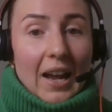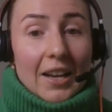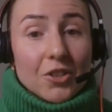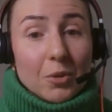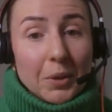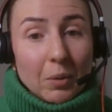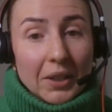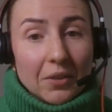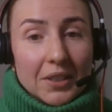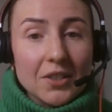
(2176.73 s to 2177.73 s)
And to be
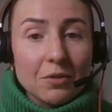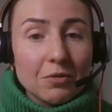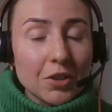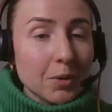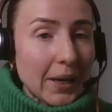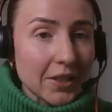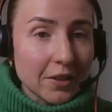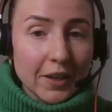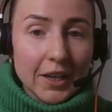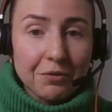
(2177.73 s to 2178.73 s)
quite honest, for
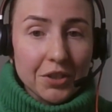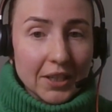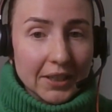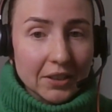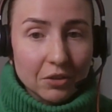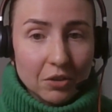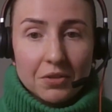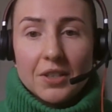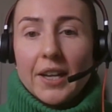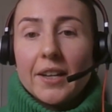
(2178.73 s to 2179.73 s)
specifying recycled
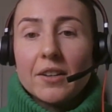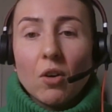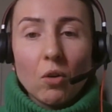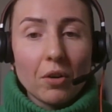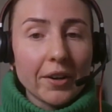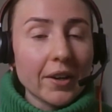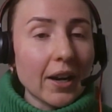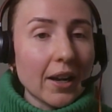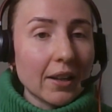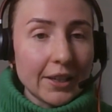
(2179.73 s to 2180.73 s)
content or
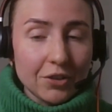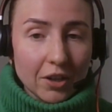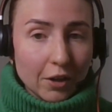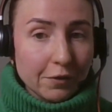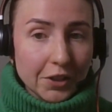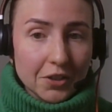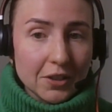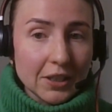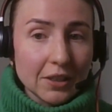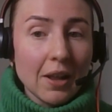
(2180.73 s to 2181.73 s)
electric arc furnace
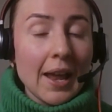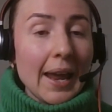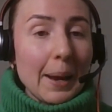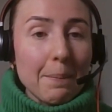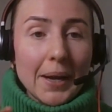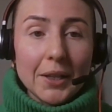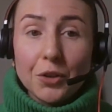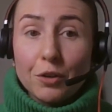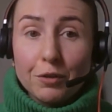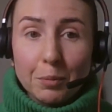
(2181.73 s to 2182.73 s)
steel, it might look
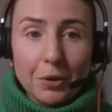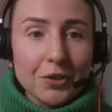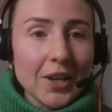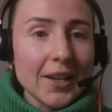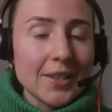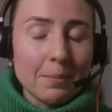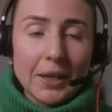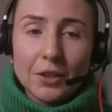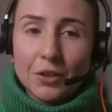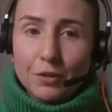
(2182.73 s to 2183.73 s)
good for your project, it
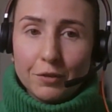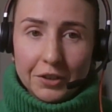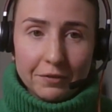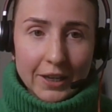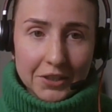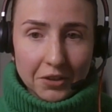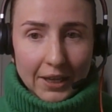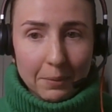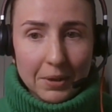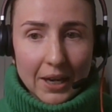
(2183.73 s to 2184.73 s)
might look good for your investor
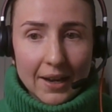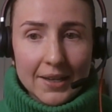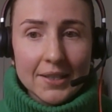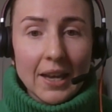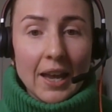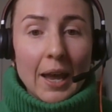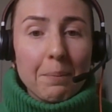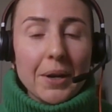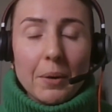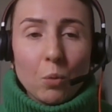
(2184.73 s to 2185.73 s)
KPIs,
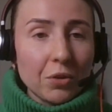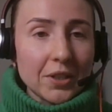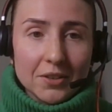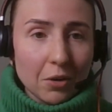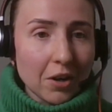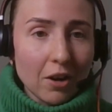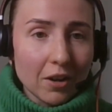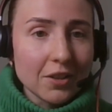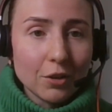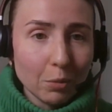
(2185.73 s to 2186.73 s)
but it does not
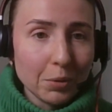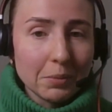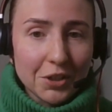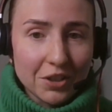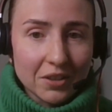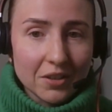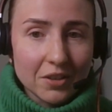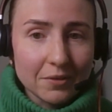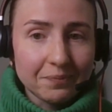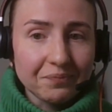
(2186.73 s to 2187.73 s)
cut global
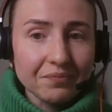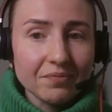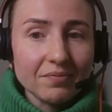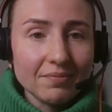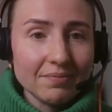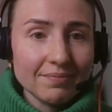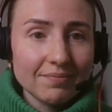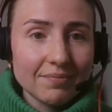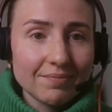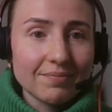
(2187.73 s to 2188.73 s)
emissions.
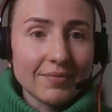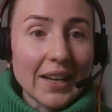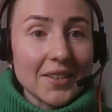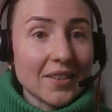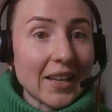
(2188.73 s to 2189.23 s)
That's